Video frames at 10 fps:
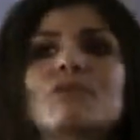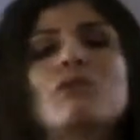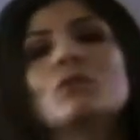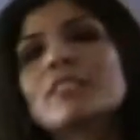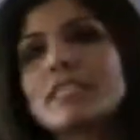
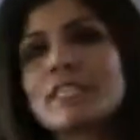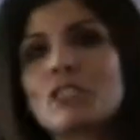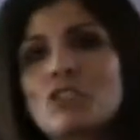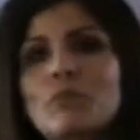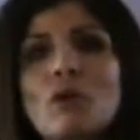full
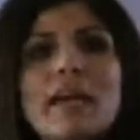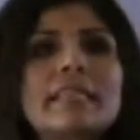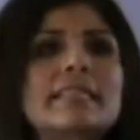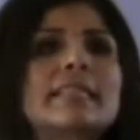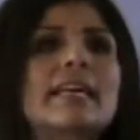citizenship
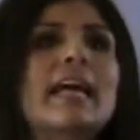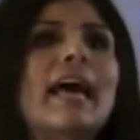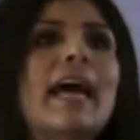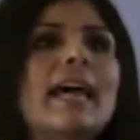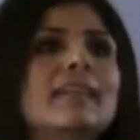rights,
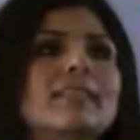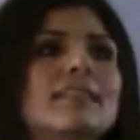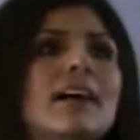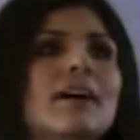and